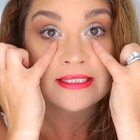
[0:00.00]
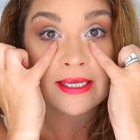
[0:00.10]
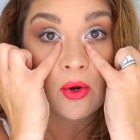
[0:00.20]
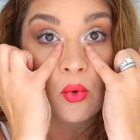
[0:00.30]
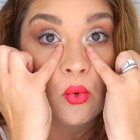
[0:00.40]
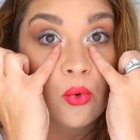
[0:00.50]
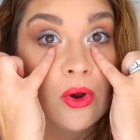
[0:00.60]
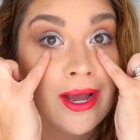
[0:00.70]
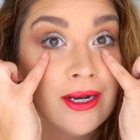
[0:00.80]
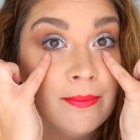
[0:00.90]
like
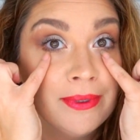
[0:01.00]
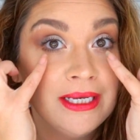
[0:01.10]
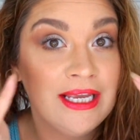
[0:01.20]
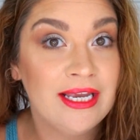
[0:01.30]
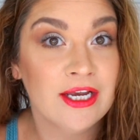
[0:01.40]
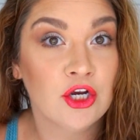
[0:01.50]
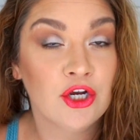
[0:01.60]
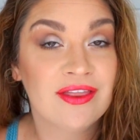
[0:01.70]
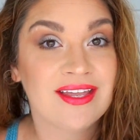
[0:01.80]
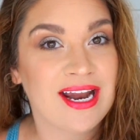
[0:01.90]
right up in
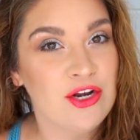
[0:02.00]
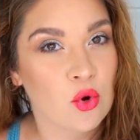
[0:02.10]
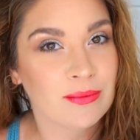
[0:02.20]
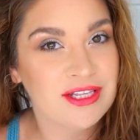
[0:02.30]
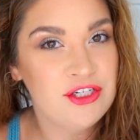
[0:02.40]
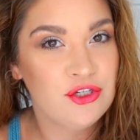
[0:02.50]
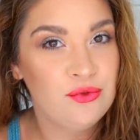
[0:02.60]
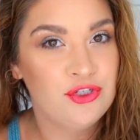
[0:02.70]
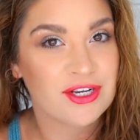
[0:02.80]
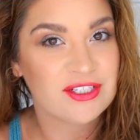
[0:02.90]
here, than I normally
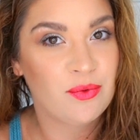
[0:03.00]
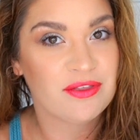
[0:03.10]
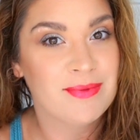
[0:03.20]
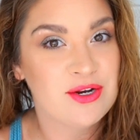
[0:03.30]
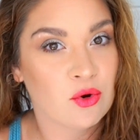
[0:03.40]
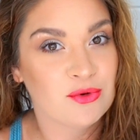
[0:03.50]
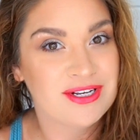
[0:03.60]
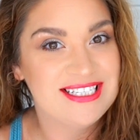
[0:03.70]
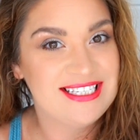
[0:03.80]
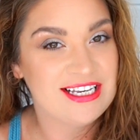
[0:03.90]
do just with my normal
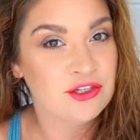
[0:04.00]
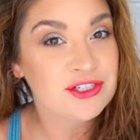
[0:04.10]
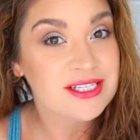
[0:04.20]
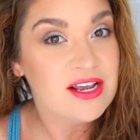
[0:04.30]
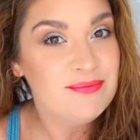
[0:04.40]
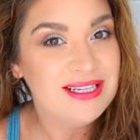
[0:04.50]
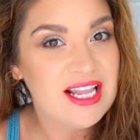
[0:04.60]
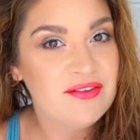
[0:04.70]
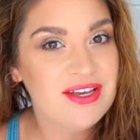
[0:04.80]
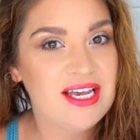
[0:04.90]
concealers that I've been
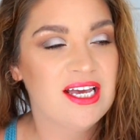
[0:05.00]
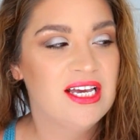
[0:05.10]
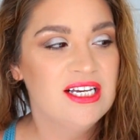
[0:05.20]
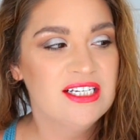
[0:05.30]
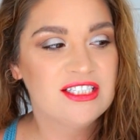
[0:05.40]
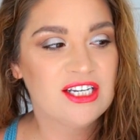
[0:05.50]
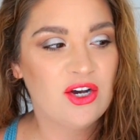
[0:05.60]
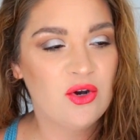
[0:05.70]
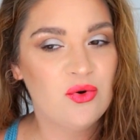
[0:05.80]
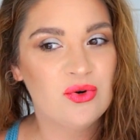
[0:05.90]
loving.
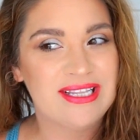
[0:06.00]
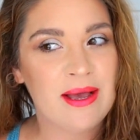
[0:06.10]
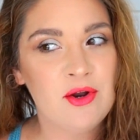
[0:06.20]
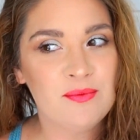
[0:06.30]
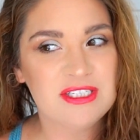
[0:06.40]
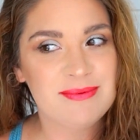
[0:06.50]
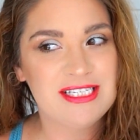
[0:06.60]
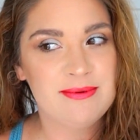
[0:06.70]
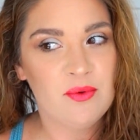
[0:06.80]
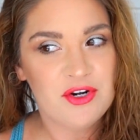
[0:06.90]
So that almost
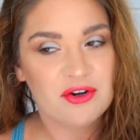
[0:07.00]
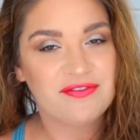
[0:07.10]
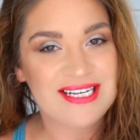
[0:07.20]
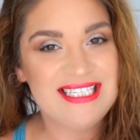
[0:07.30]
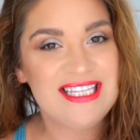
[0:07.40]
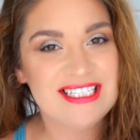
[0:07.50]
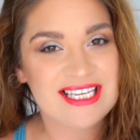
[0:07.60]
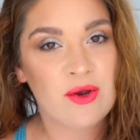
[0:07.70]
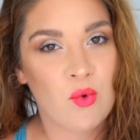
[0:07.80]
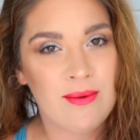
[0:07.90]
makes me wonder if I see this
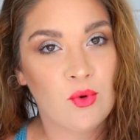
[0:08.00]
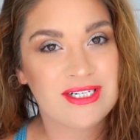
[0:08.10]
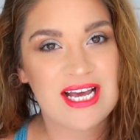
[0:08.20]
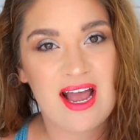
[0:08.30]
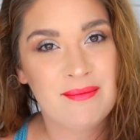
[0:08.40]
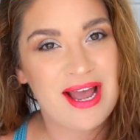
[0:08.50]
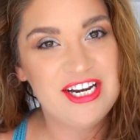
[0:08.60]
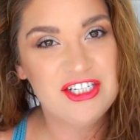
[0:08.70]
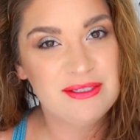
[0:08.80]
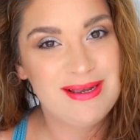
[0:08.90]
like one more time,
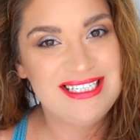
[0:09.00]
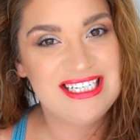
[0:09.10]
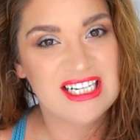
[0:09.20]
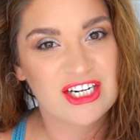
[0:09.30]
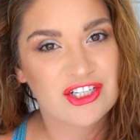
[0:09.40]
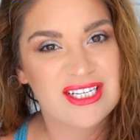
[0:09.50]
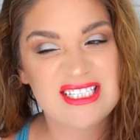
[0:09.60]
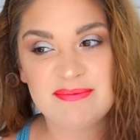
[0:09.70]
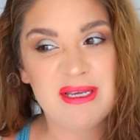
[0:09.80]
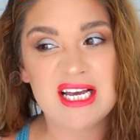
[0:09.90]
I just may declutter
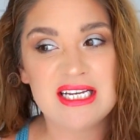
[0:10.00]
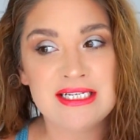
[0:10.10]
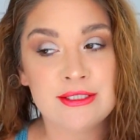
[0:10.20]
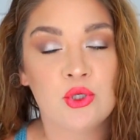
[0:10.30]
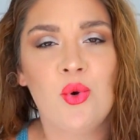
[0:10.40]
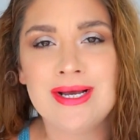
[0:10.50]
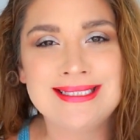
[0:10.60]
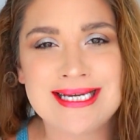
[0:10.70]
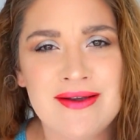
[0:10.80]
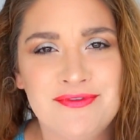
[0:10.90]
this, because who
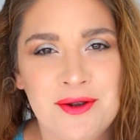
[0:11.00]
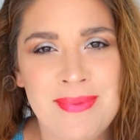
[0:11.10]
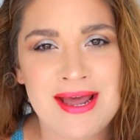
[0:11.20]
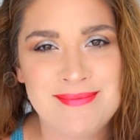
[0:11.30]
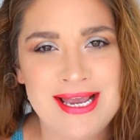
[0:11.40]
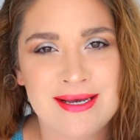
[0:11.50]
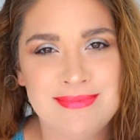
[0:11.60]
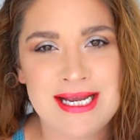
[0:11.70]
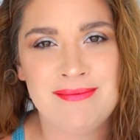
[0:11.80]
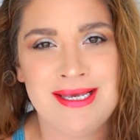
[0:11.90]
has time for a bad makeup
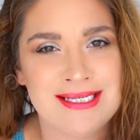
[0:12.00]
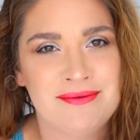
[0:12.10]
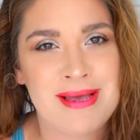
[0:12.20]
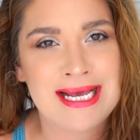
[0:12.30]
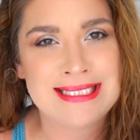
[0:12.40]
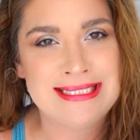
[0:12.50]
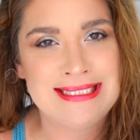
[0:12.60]
day because of bad concealer?